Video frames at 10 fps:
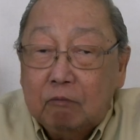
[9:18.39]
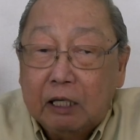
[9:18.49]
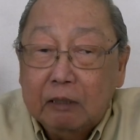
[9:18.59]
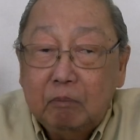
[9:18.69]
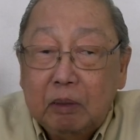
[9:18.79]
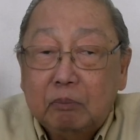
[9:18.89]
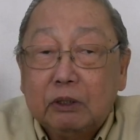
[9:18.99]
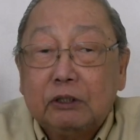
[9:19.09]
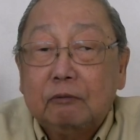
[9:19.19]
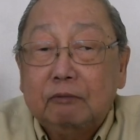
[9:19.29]
Five
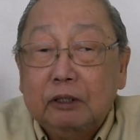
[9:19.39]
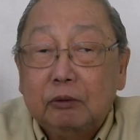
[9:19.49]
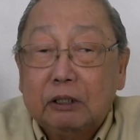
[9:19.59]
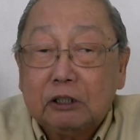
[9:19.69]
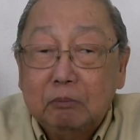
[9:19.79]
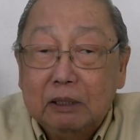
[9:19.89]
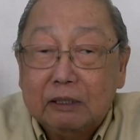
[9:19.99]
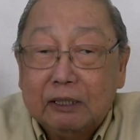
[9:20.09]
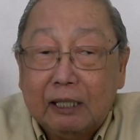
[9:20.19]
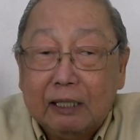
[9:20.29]
members of the U.S.
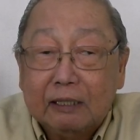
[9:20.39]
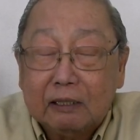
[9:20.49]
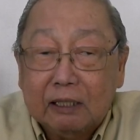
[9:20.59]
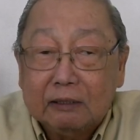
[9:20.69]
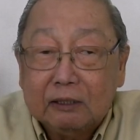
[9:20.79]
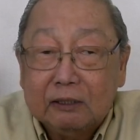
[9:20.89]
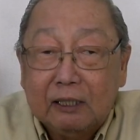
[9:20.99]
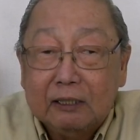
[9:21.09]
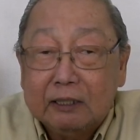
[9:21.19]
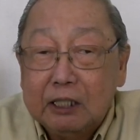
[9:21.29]
military athletic
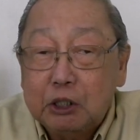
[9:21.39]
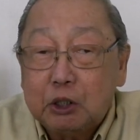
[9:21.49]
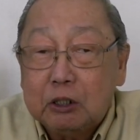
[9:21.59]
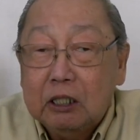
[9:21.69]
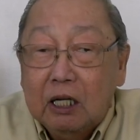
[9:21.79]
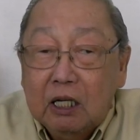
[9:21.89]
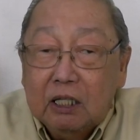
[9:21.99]
delegation